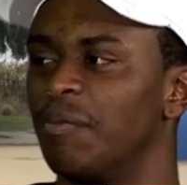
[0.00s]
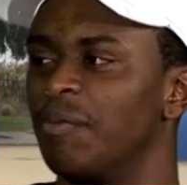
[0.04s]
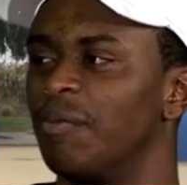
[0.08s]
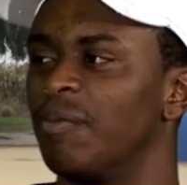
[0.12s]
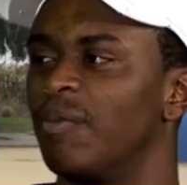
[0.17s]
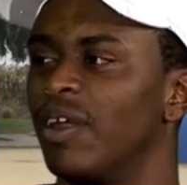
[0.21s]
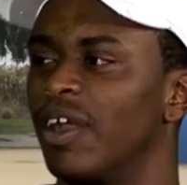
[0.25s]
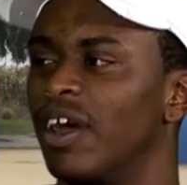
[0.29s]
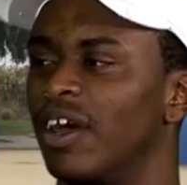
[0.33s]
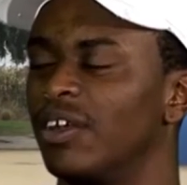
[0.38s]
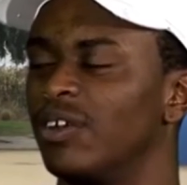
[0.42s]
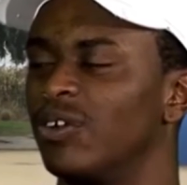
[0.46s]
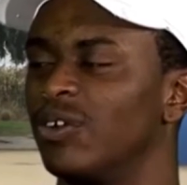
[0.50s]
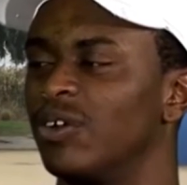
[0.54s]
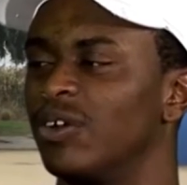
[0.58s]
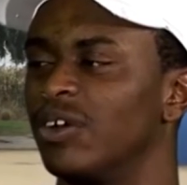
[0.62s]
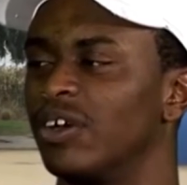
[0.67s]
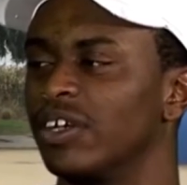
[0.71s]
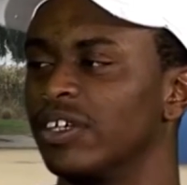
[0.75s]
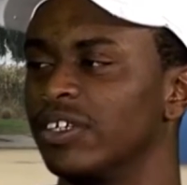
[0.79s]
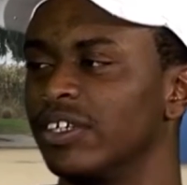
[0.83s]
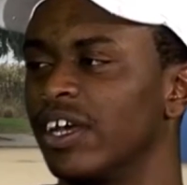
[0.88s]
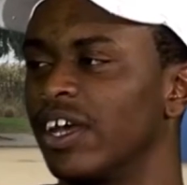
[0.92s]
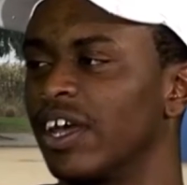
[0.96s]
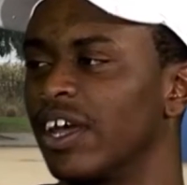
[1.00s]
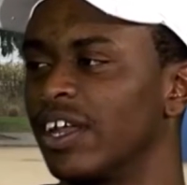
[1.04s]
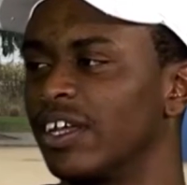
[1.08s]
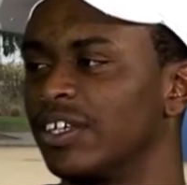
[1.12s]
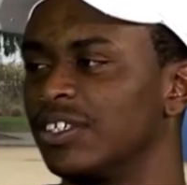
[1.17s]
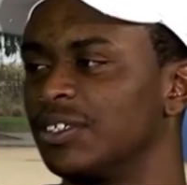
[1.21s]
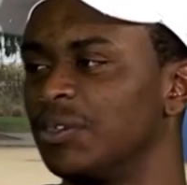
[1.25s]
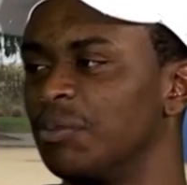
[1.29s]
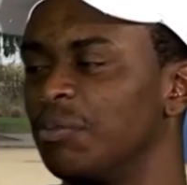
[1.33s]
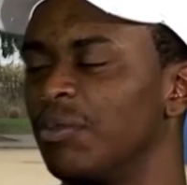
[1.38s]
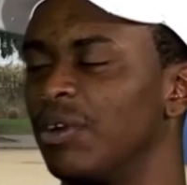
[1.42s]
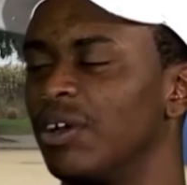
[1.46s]
But I do it because I gotta get
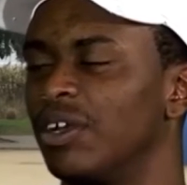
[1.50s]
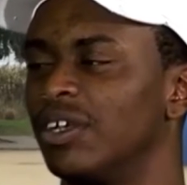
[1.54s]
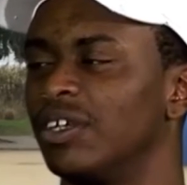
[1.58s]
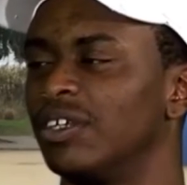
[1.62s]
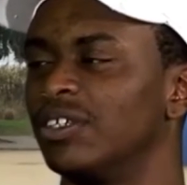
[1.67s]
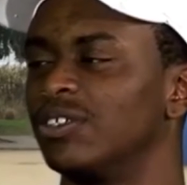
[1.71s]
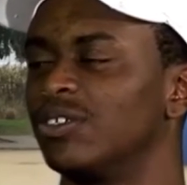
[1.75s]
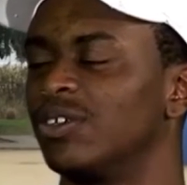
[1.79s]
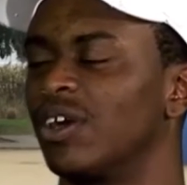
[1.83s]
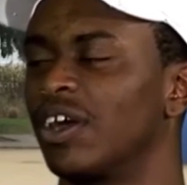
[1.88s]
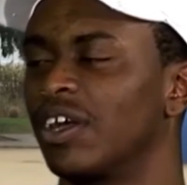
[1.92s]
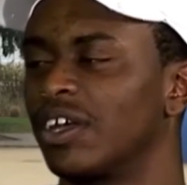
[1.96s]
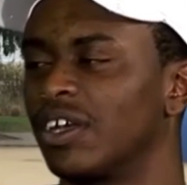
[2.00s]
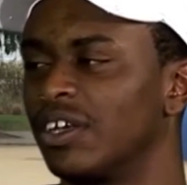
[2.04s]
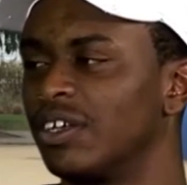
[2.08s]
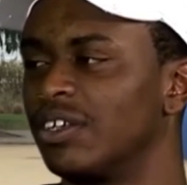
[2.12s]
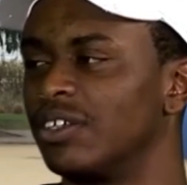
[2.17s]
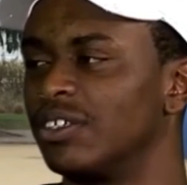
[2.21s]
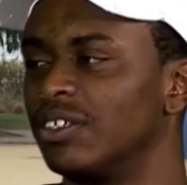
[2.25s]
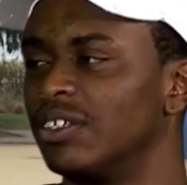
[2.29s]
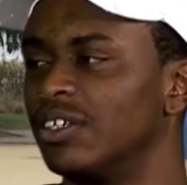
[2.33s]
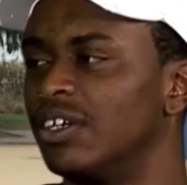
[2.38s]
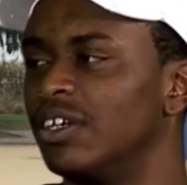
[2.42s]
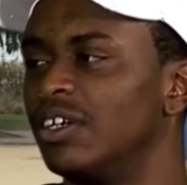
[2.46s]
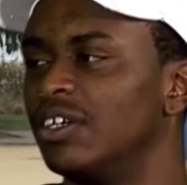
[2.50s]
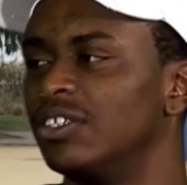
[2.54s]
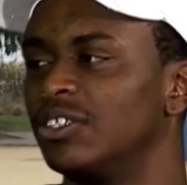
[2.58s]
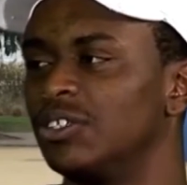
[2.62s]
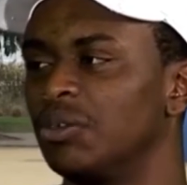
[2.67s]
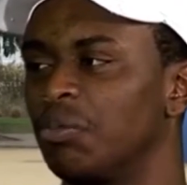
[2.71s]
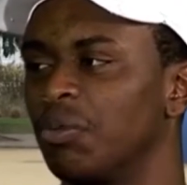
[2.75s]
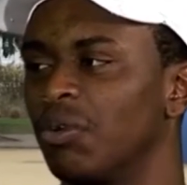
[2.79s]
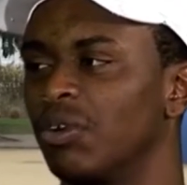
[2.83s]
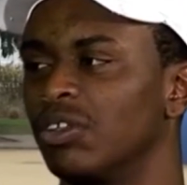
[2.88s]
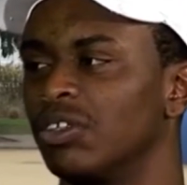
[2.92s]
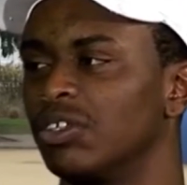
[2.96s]
some money so I can
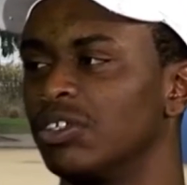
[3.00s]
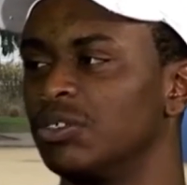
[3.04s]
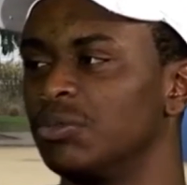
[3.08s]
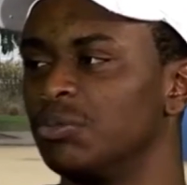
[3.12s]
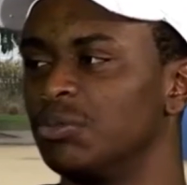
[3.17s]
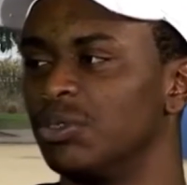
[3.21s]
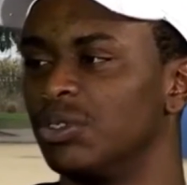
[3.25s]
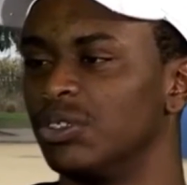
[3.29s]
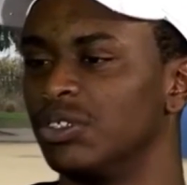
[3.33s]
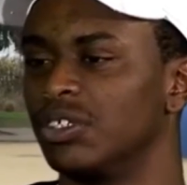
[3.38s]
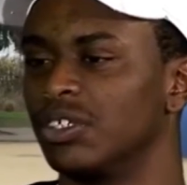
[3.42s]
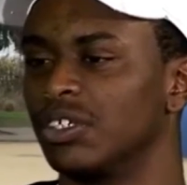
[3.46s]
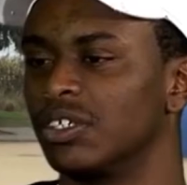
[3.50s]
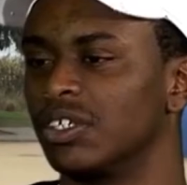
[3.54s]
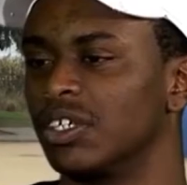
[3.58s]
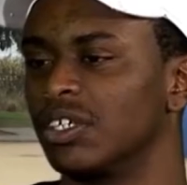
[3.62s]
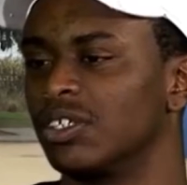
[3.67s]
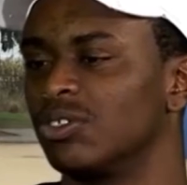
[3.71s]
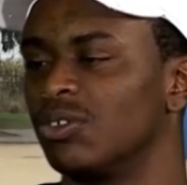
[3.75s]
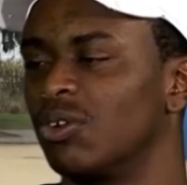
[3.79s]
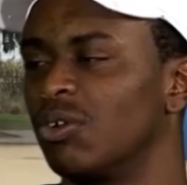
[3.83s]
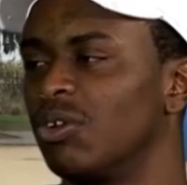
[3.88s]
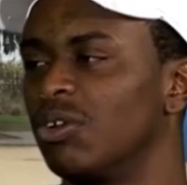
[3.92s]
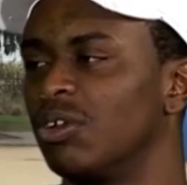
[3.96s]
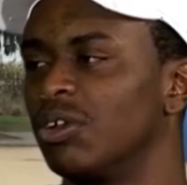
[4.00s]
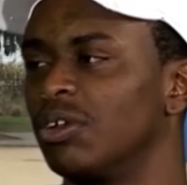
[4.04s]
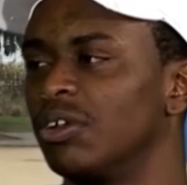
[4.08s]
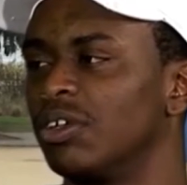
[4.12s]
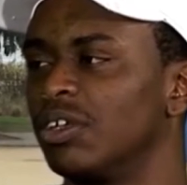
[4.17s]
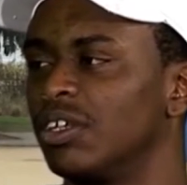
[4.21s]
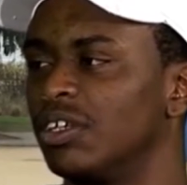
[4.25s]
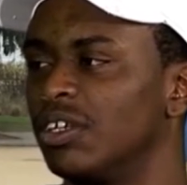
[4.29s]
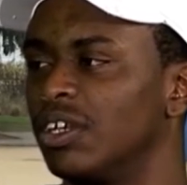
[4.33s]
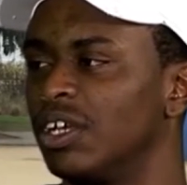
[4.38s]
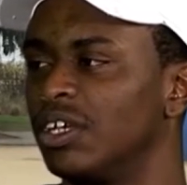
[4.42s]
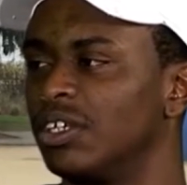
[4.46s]
support this music because that's the
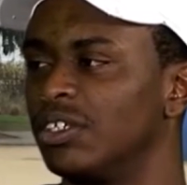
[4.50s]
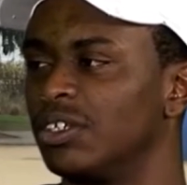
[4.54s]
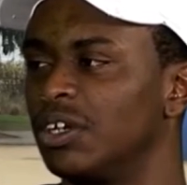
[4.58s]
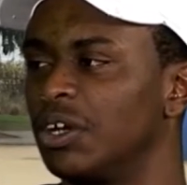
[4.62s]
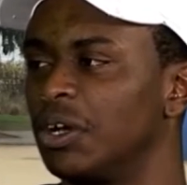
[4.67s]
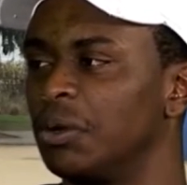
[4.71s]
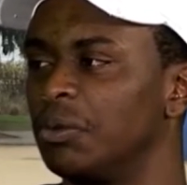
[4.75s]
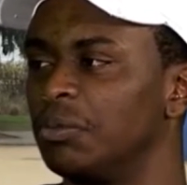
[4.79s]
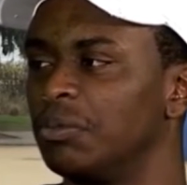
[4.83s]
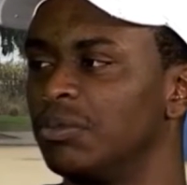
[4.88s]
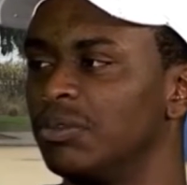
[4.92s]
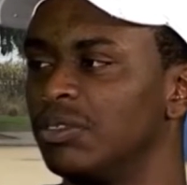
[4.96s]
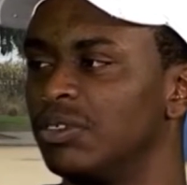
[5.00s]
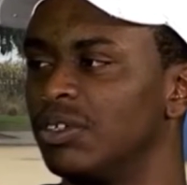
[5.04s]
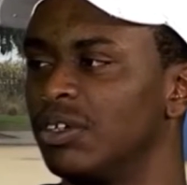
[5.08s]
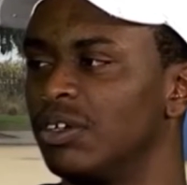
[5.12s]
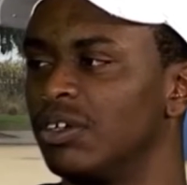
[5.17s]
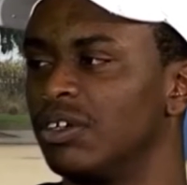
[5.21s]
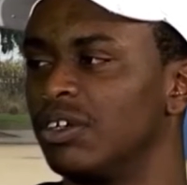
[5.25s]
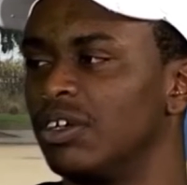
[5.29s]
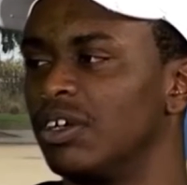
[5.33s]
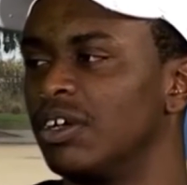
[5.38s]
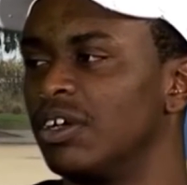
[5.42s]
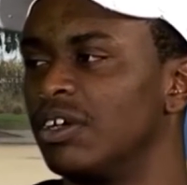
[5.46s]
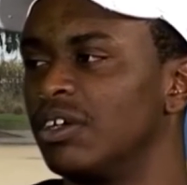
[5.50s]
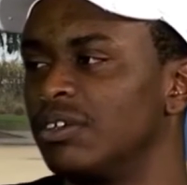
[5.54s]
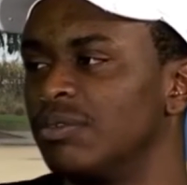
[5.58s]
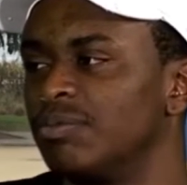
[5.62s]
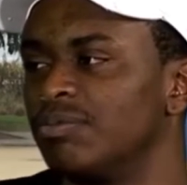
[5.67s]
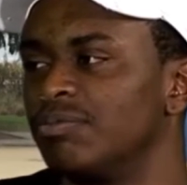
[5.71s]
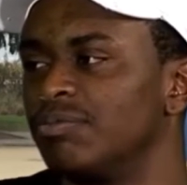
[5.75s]
only day job. So, yeah.